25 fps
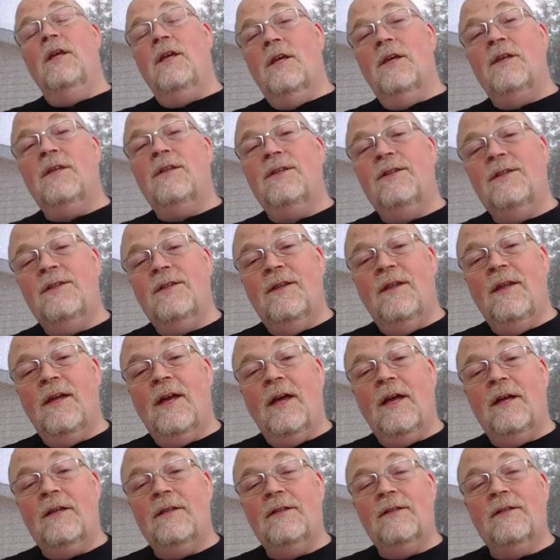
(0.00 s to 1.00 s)
is
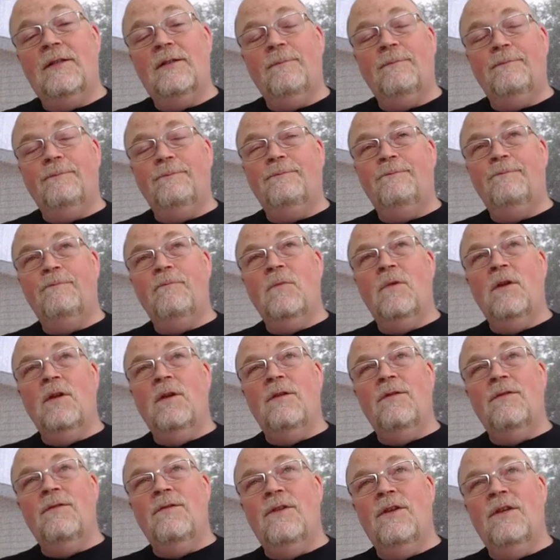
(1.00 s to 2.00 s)
that
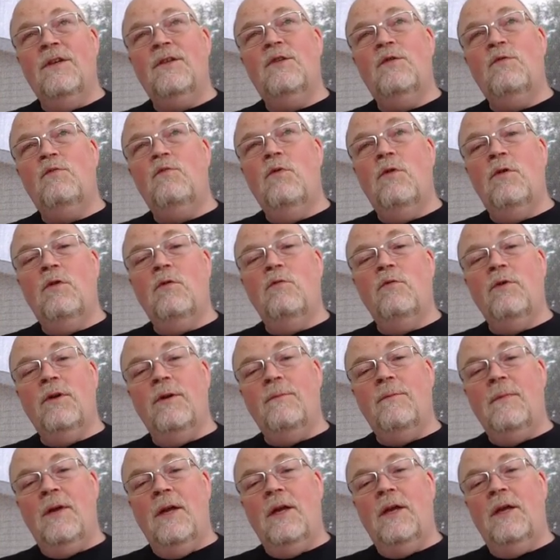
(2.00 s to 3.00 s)
this will
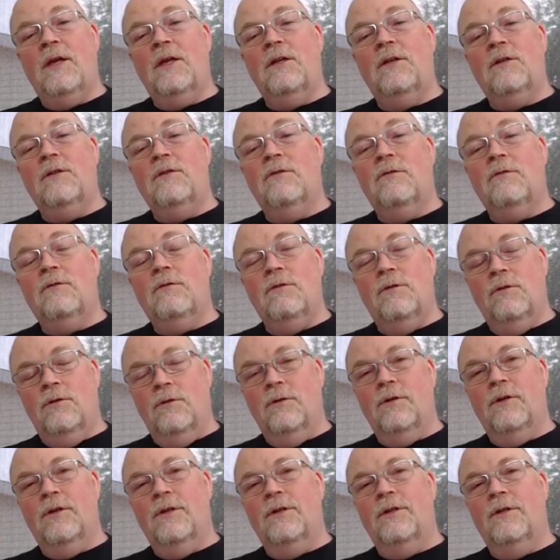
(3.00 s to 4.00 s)
remain
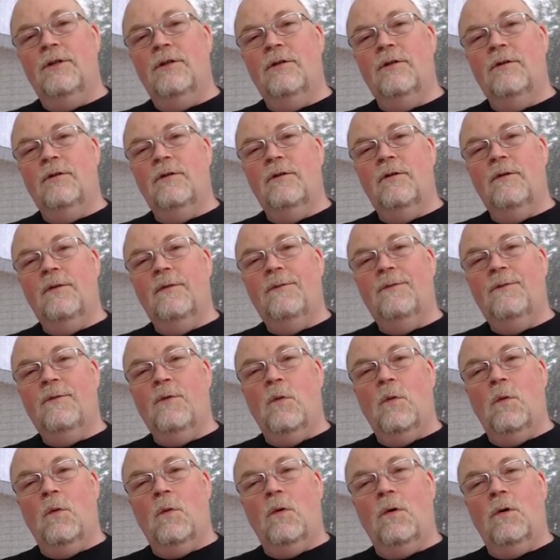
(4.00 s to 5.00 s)
good
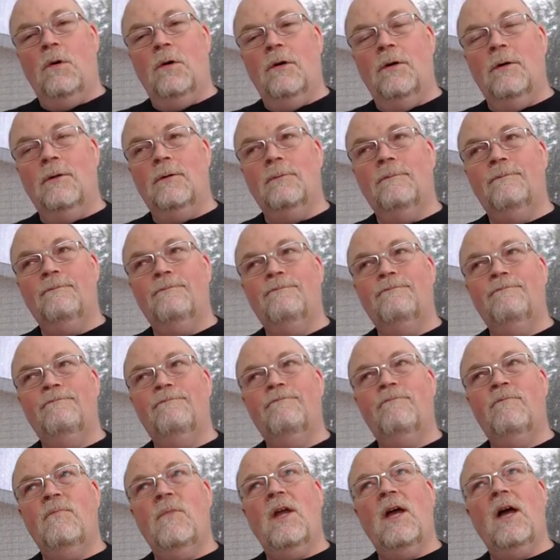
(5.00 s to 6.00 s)
for
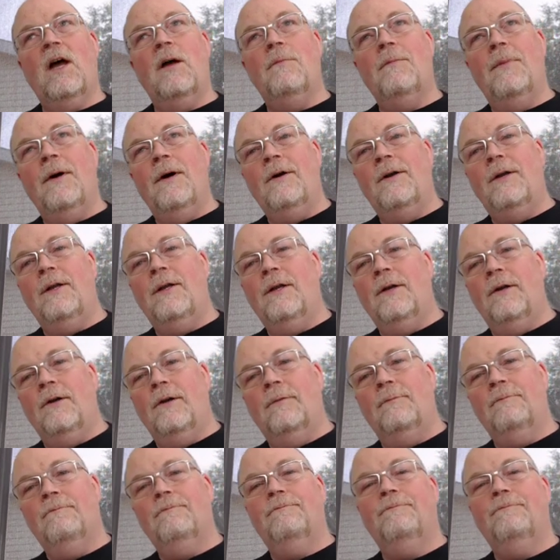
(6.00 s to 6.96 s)
about a year.